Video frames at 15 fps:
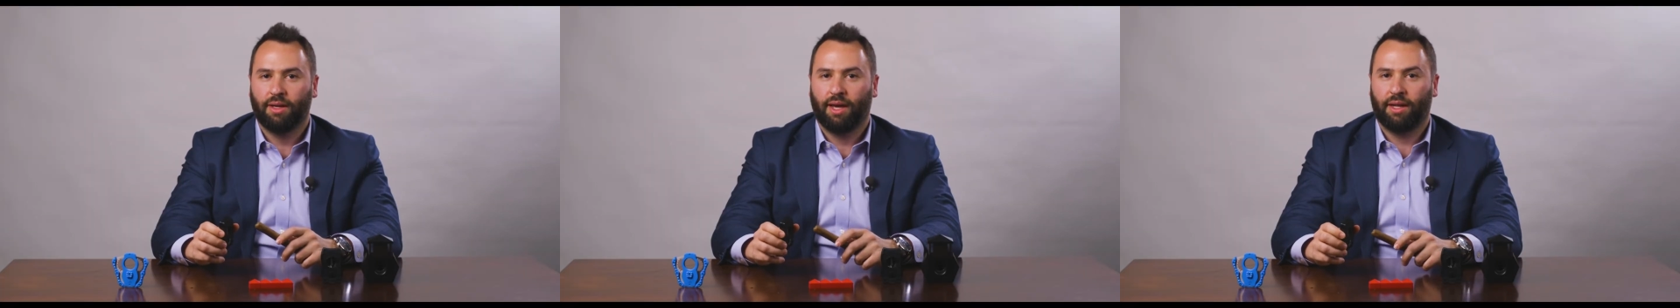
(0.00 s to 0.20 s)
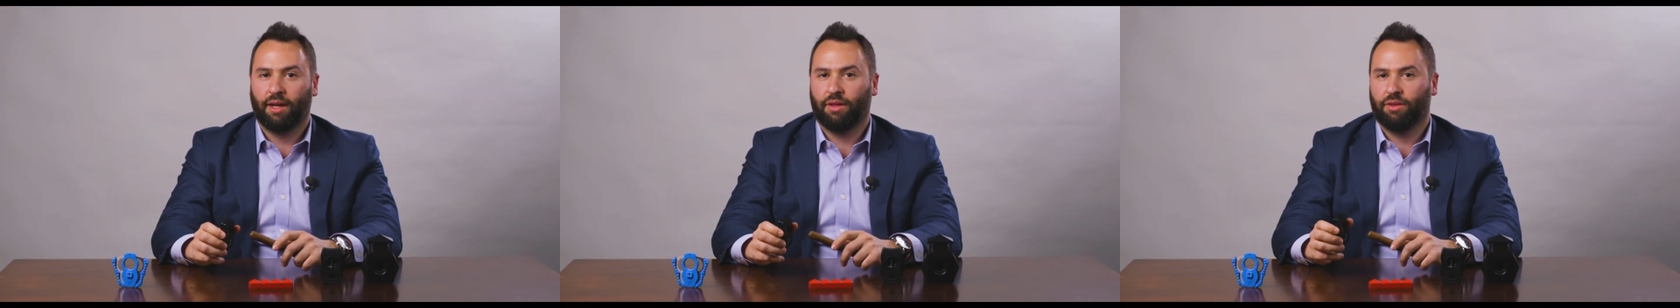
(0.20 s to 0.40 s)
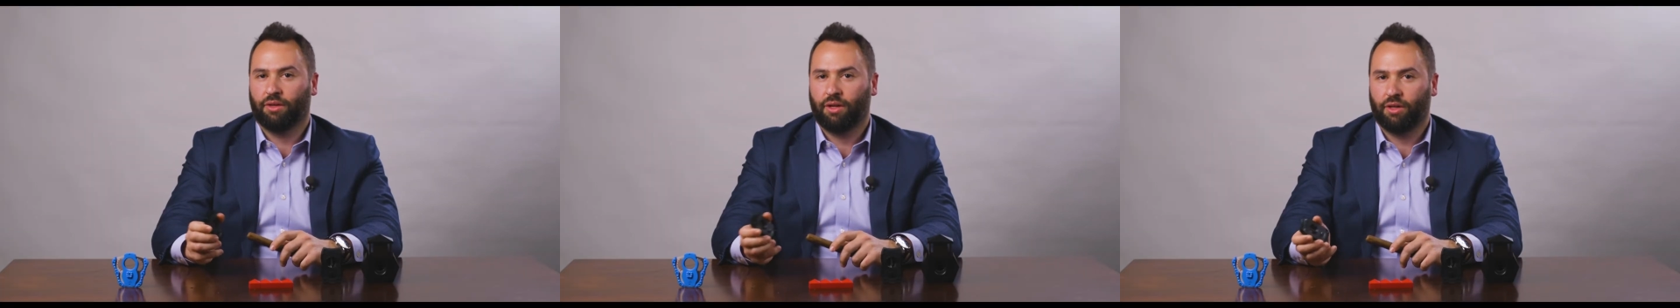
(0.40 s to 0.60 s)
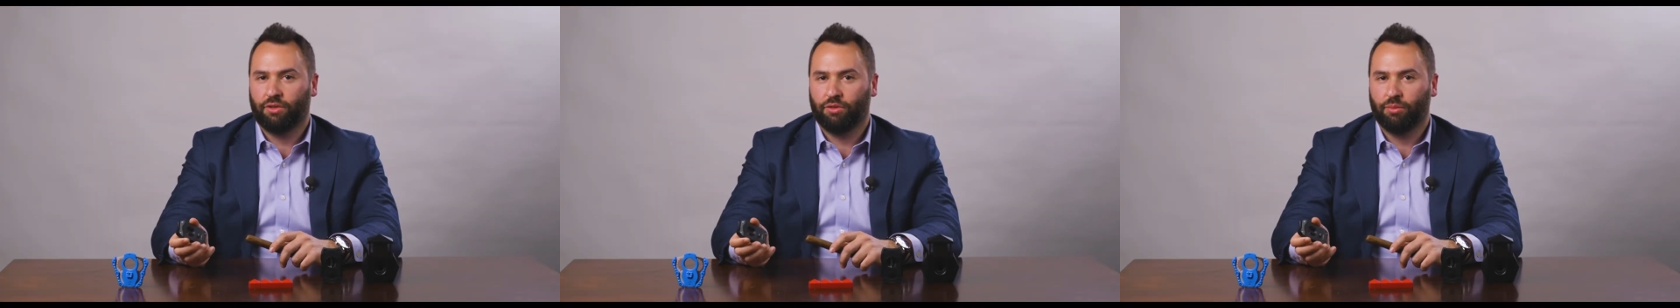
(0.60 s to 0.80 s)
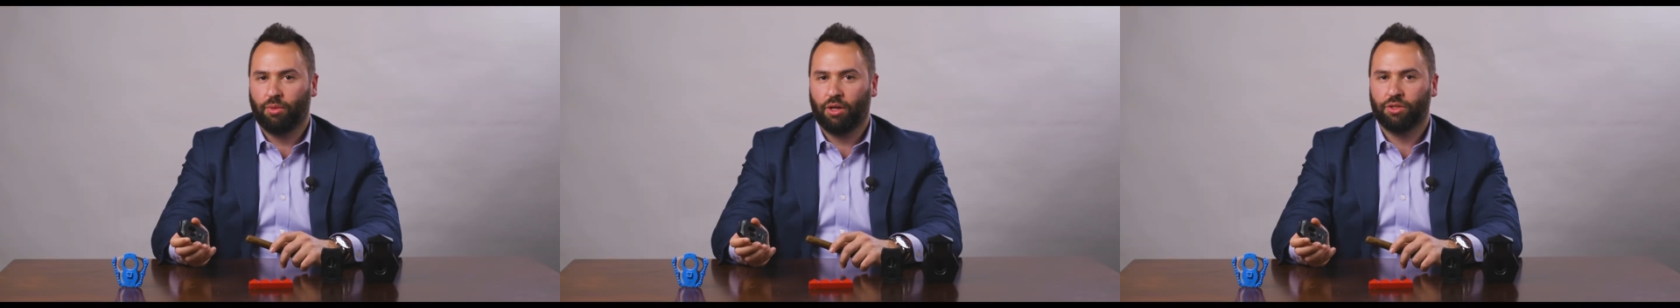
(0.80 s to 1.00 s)
and either cut
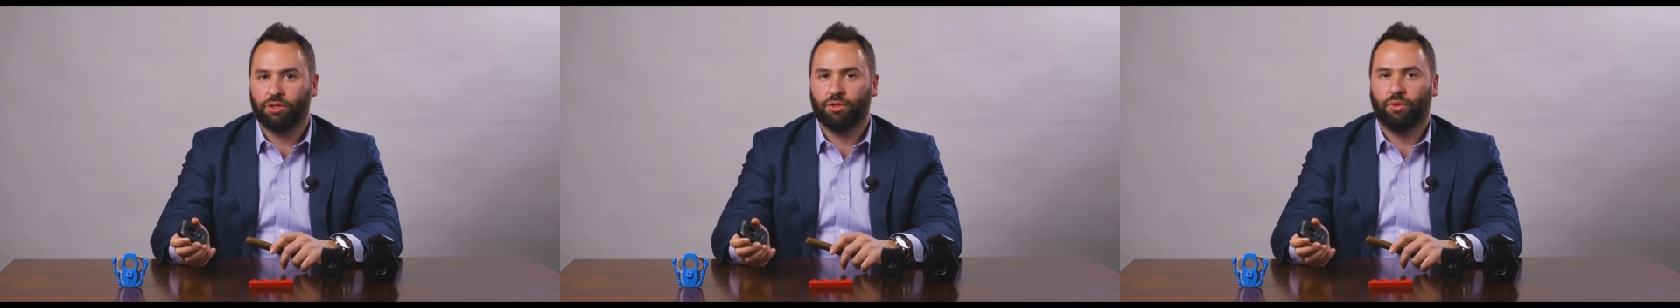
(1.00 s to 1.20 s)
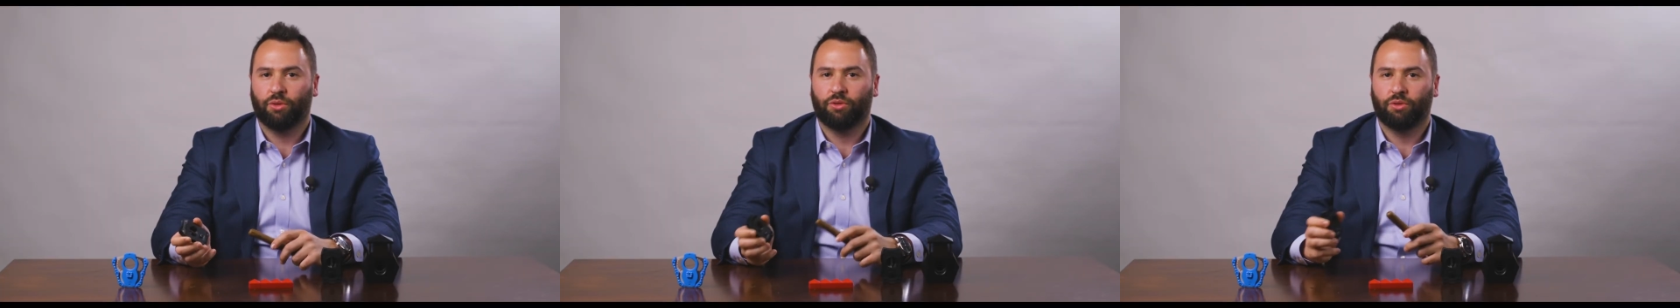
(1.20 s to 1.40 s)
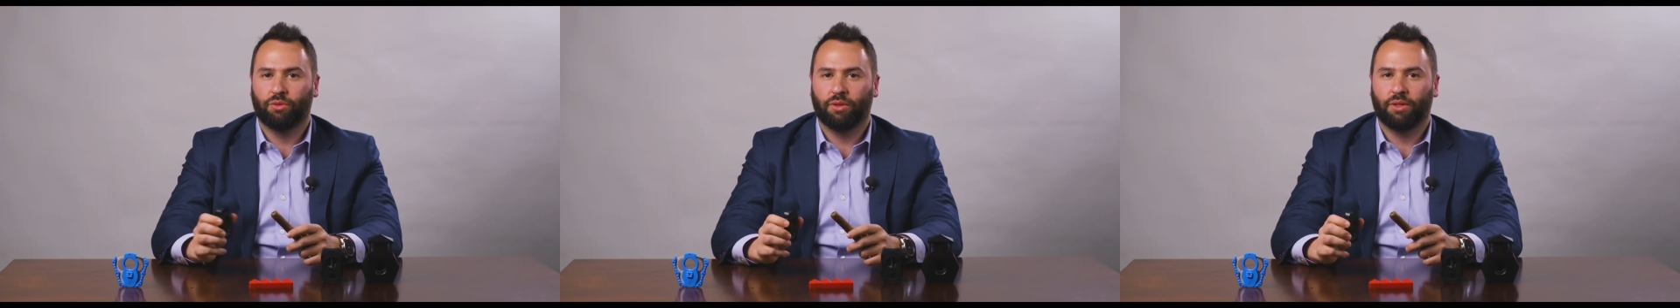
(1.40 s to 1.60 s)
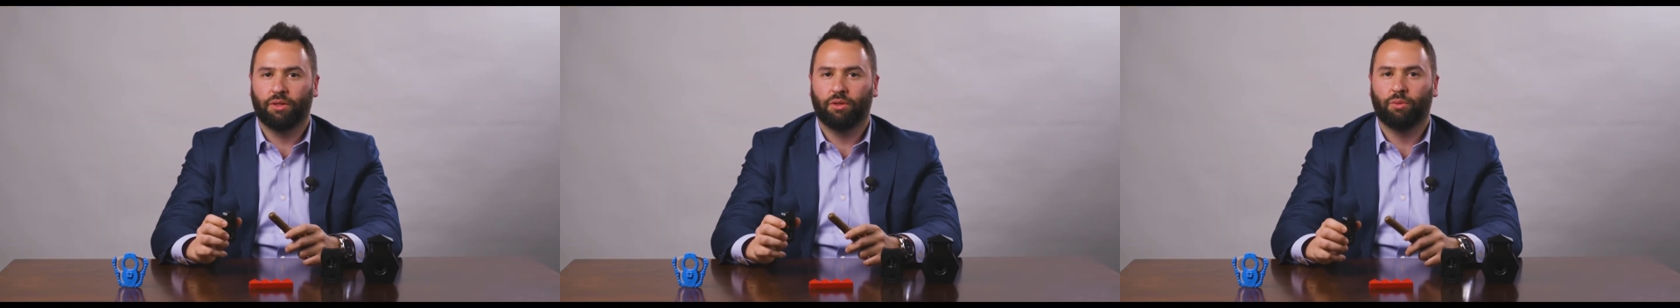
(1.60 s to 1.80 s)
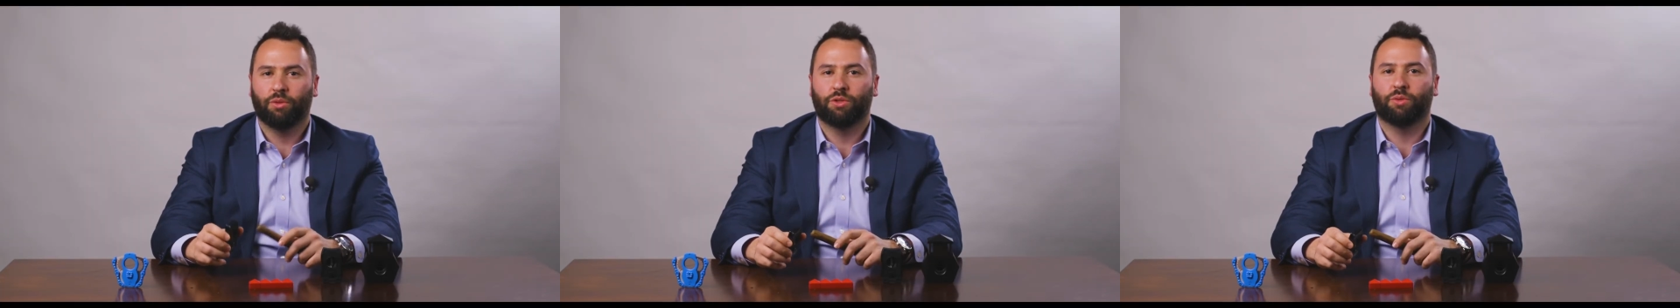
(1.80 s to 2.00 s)
too much or too
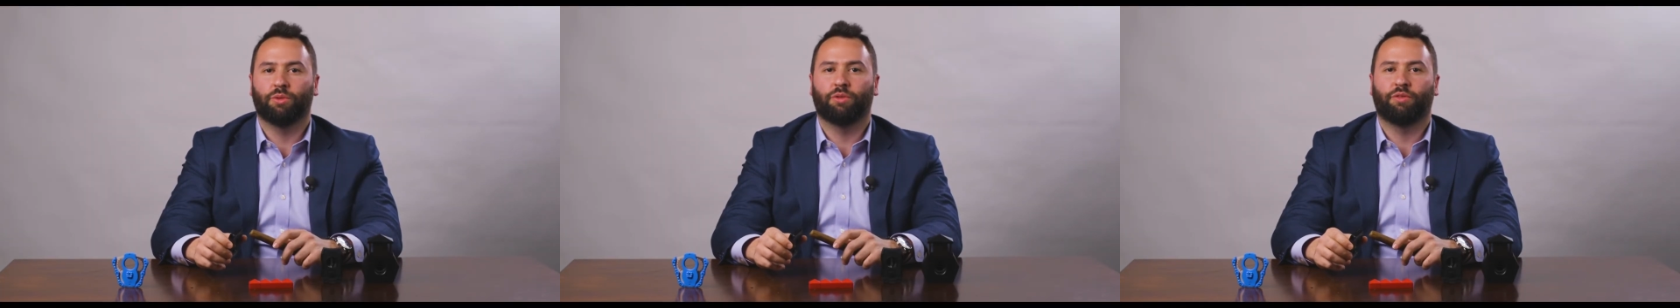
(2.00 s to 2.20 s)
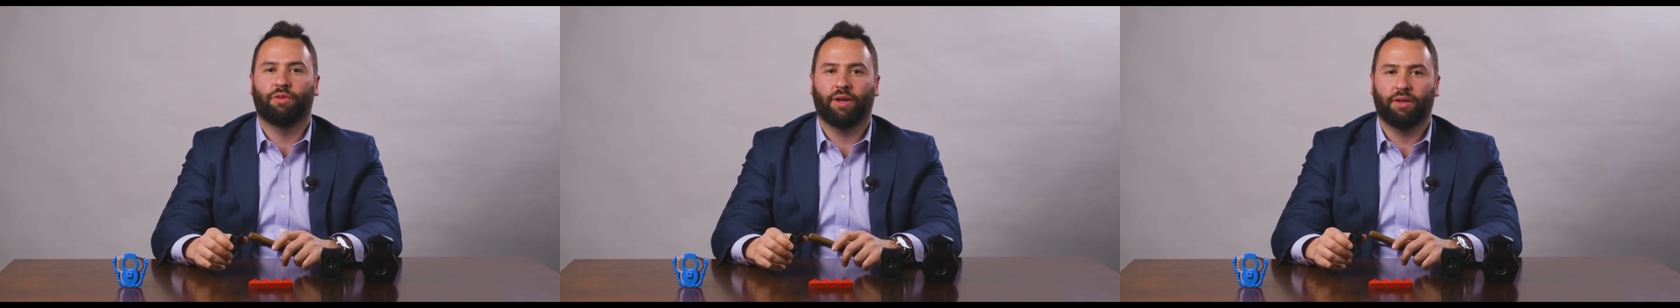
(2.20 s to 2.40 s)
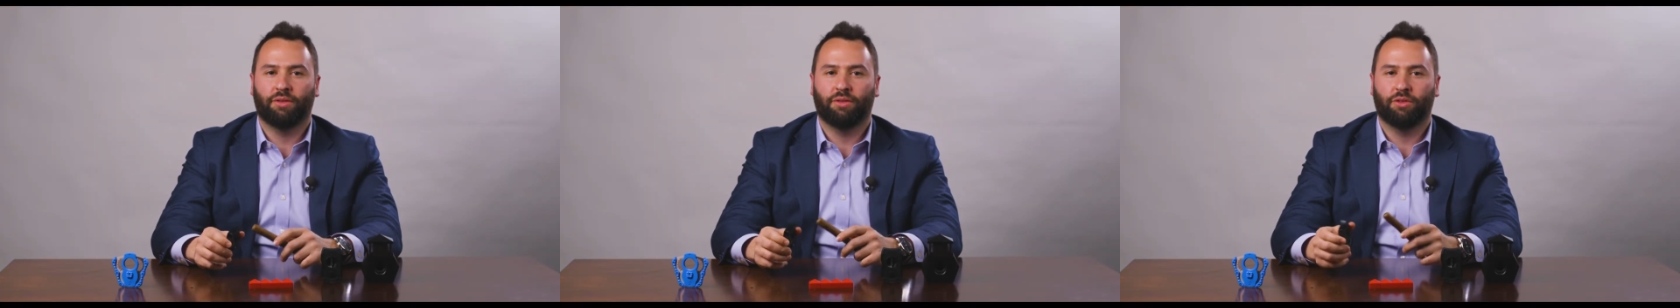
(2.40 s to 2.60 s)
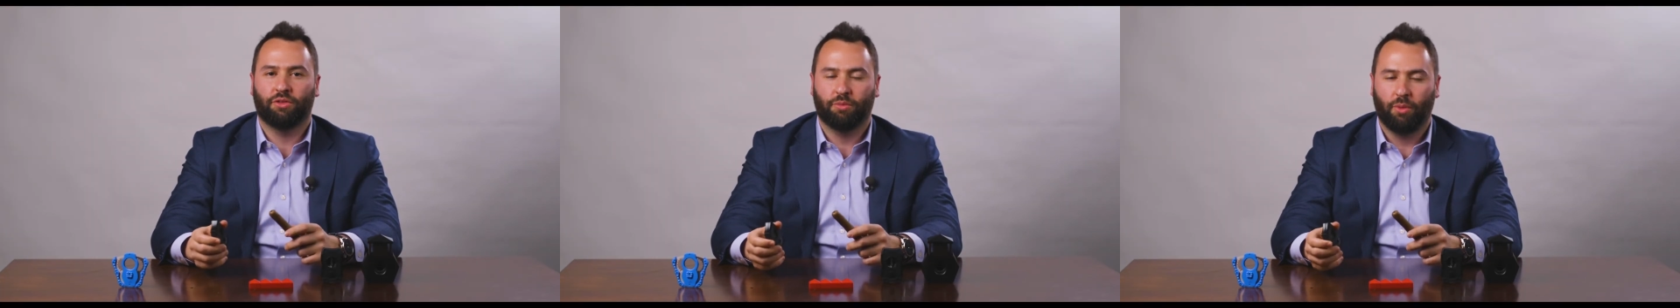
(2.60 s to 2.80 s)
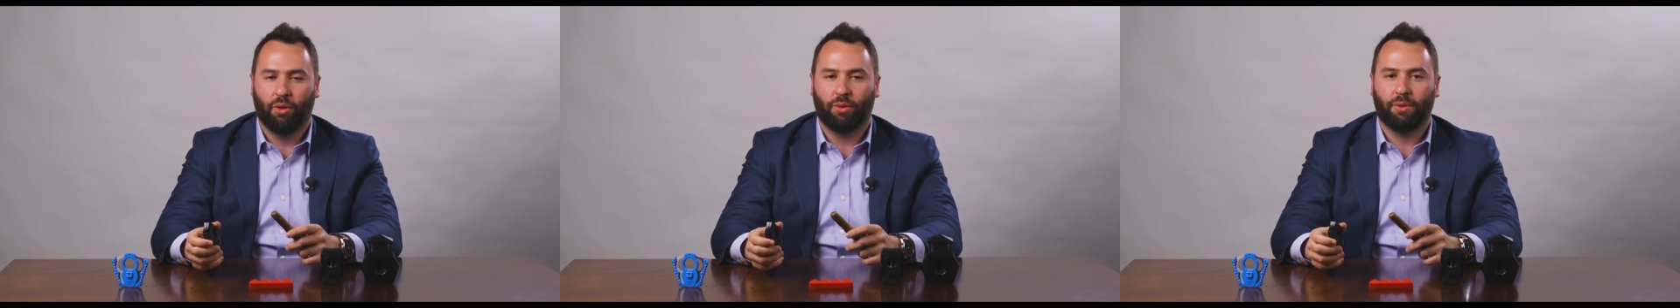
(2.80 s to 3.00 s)
little, which would affect the
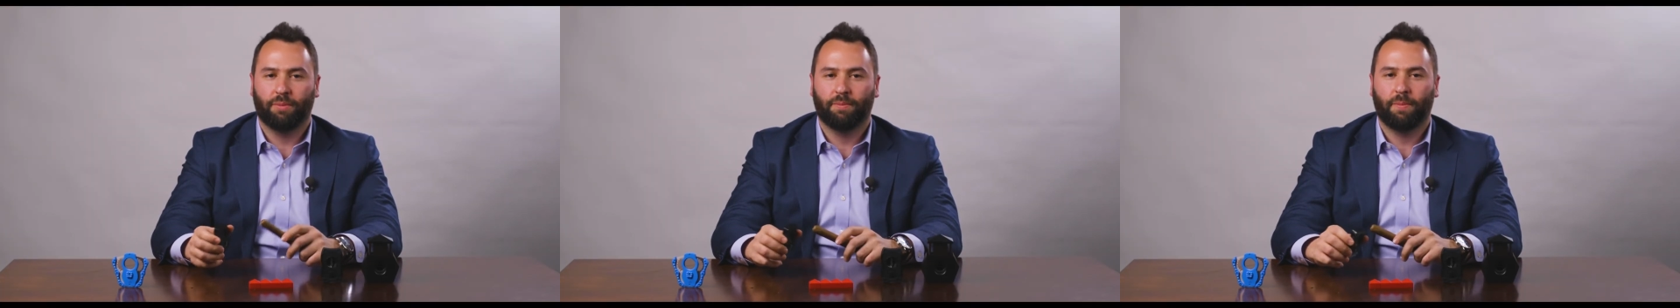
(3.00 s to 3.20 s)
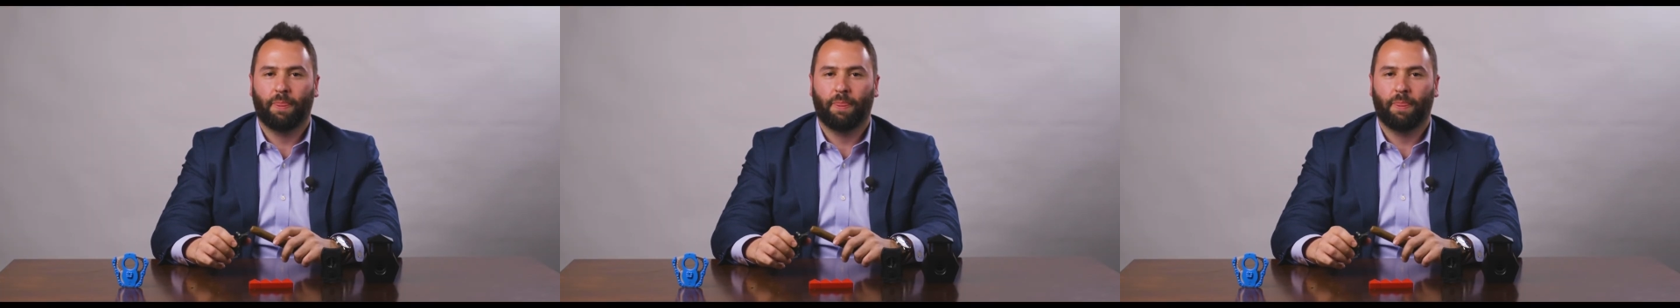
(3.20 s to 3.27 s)
smoke.